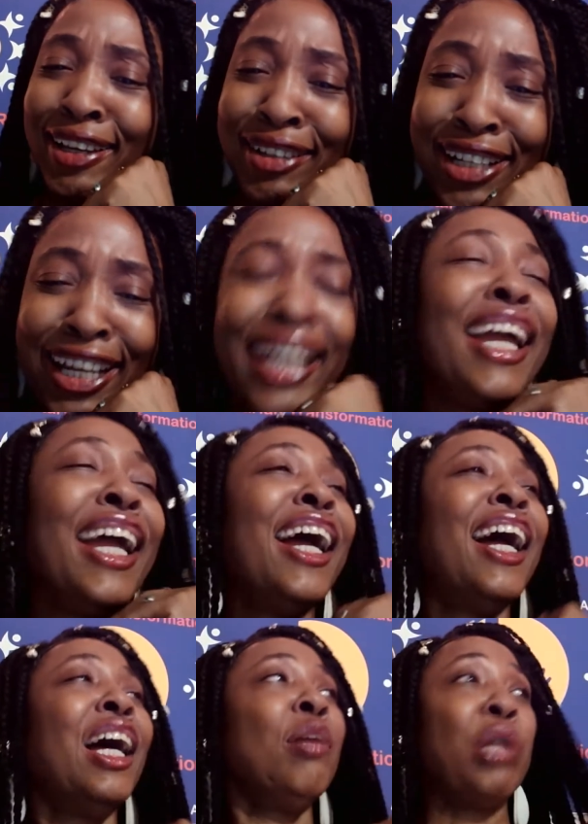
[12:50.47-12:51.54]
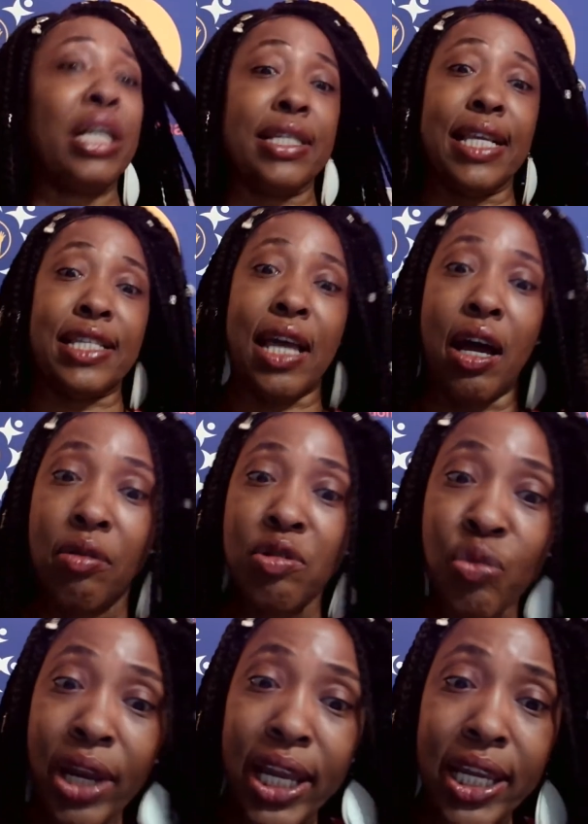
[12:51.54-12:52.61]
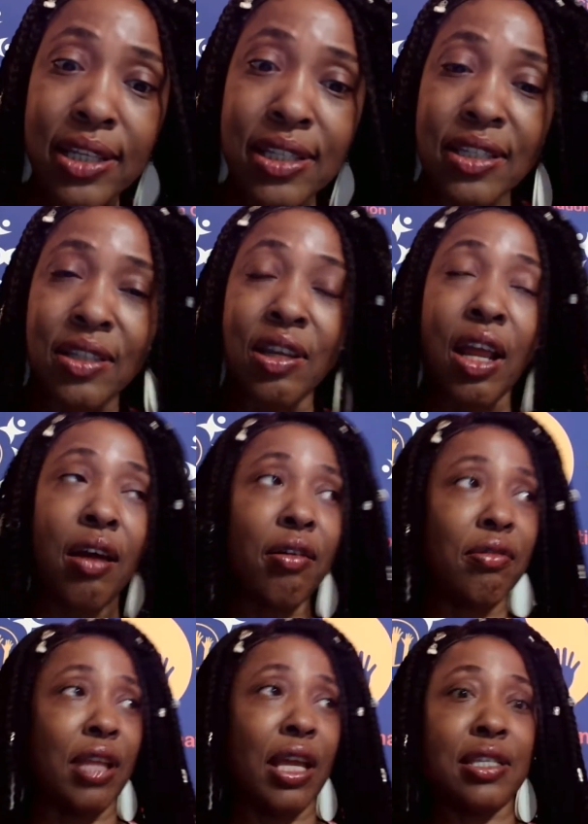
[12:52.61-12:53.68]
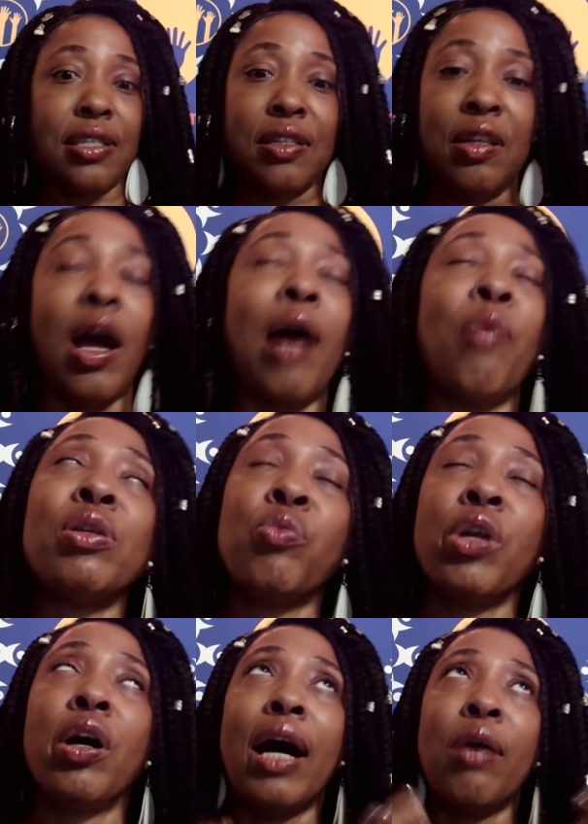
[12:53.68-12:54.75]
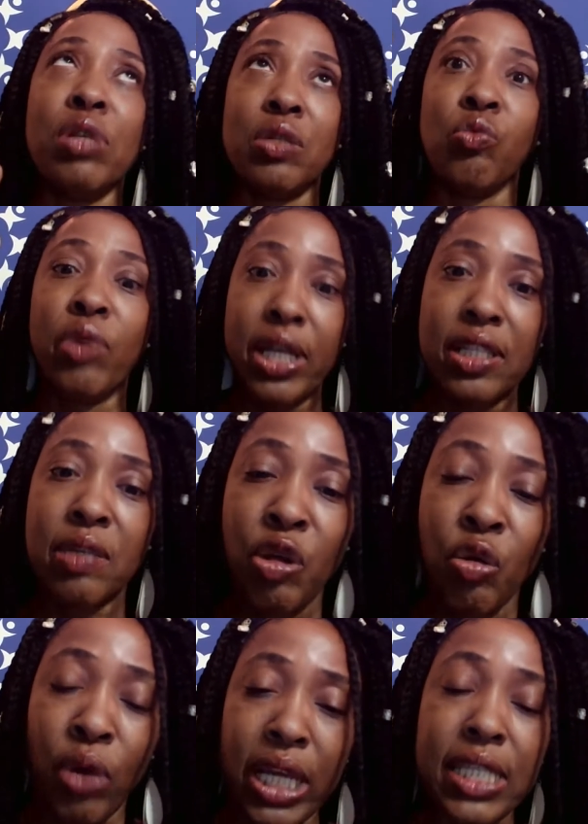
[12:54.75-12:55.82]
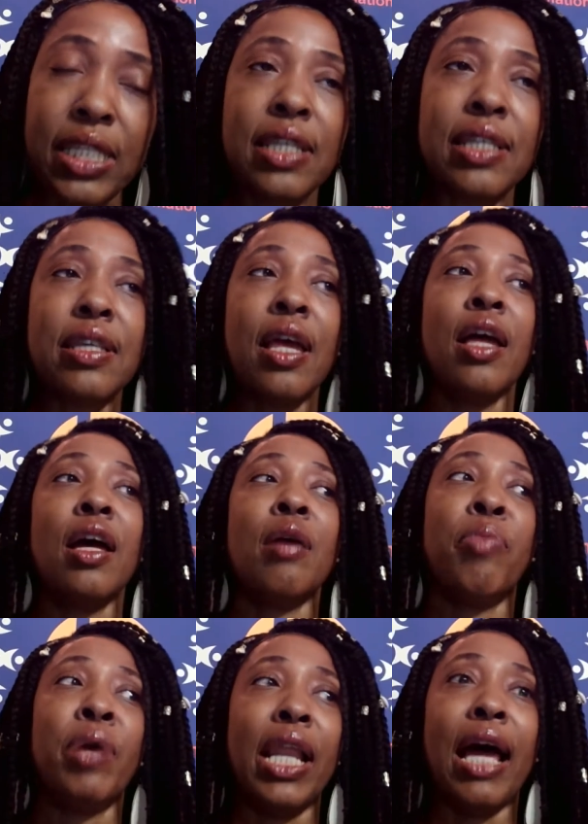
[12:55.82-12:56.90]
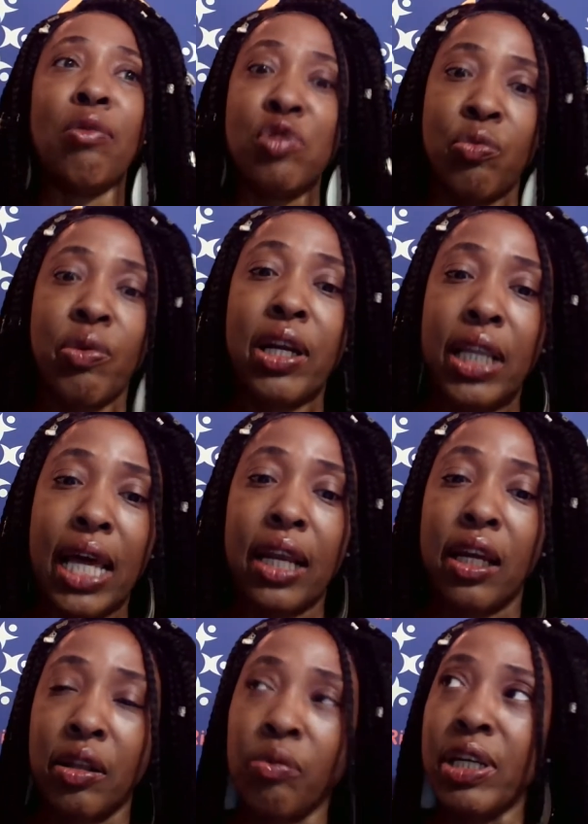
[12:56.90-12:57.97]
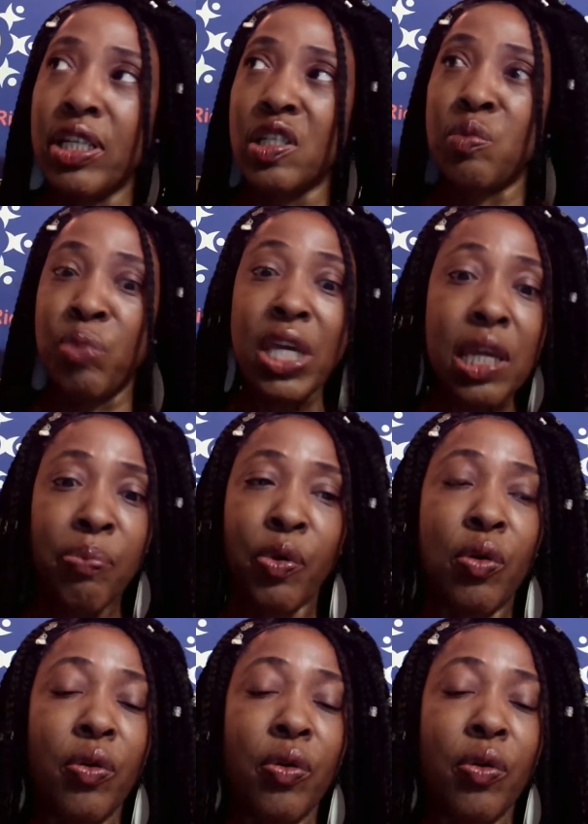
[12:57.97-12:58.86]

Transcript: Okay, because that's how I was raised. I wasn't raised to be racist, but I was around a lot of other racist people.